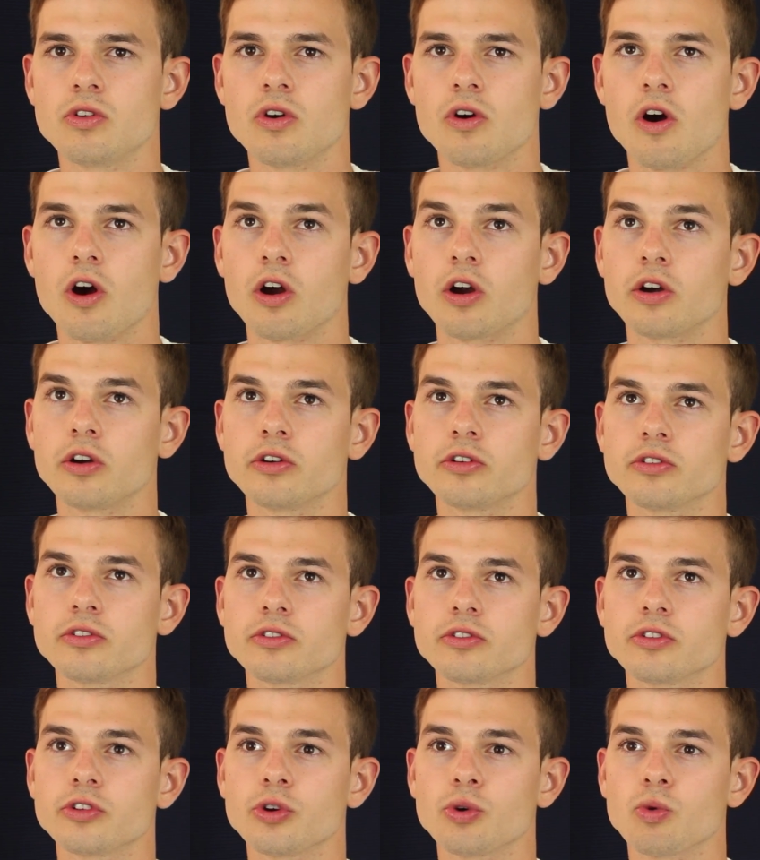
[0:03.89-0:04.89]
aren't
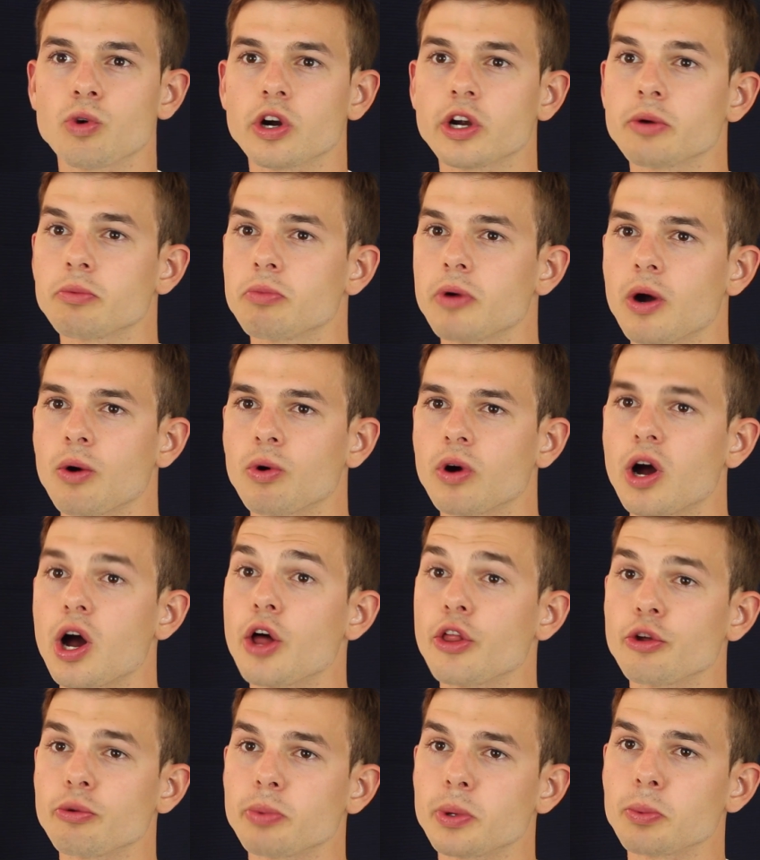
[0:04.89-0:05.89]
too worried about what
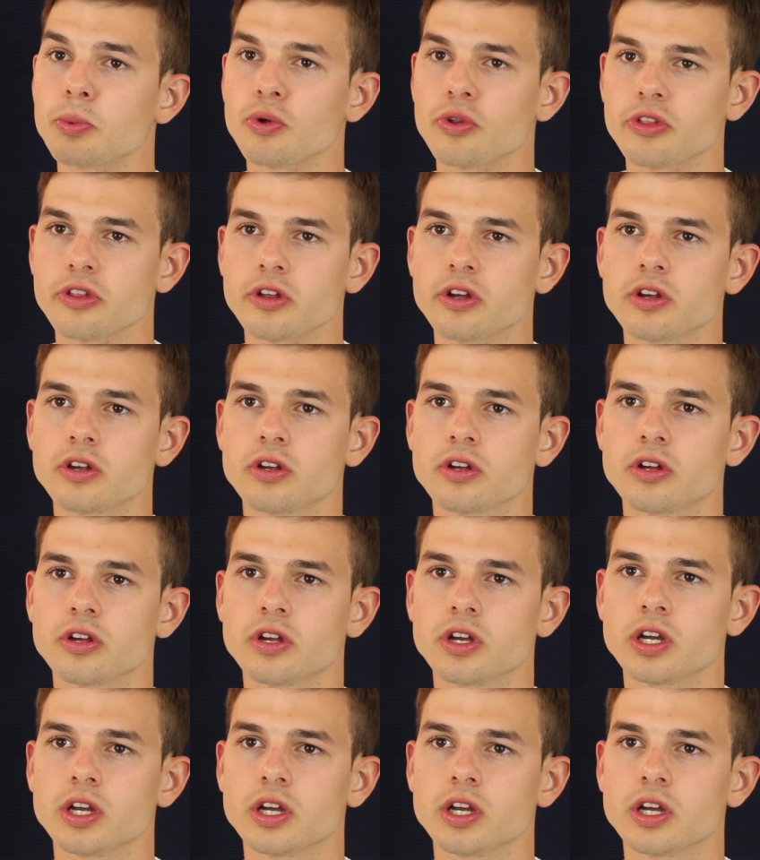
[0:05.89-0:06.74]
other people think.